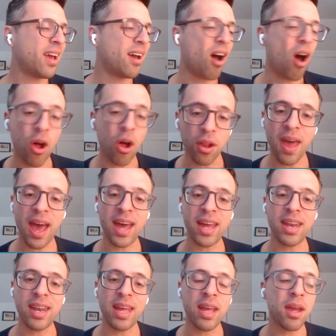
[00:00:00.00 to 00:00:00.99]
all of
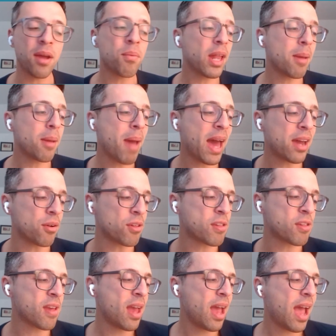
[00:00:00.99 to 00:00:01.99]
that, it, it really matters.